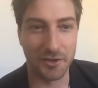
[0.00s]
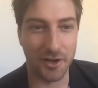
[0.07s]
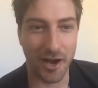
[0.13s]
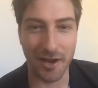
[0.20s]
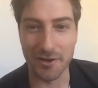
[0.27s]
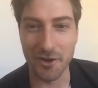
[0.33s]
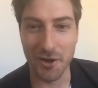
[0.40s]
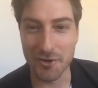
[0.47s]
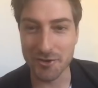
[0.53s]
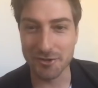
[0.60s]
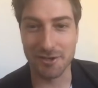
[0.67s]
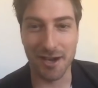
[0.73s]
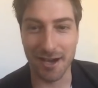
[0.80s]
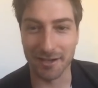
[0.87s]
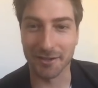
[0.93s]
I know you
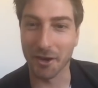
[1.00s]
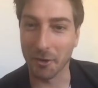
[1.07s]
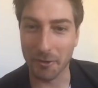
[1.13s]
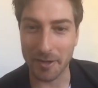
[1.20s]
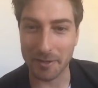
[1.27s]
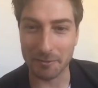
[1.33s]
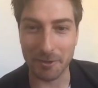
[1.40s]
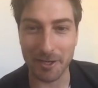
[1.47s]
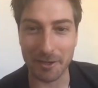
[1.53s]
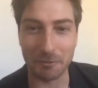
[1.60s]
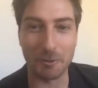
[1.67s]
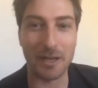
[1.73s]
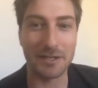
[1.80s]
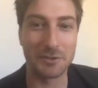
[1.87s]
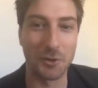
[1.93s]
can't go anywhere.
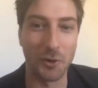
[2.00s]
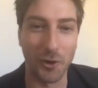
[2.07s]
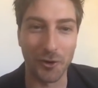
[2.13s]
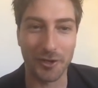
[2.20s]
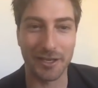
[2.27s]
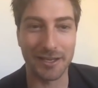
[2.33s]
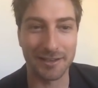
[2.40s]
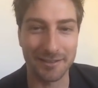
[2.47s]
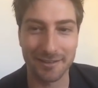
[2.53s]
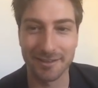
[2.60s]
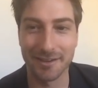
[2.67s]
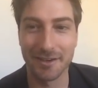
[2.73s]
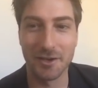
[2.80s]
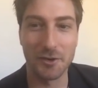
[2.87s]
We're talking.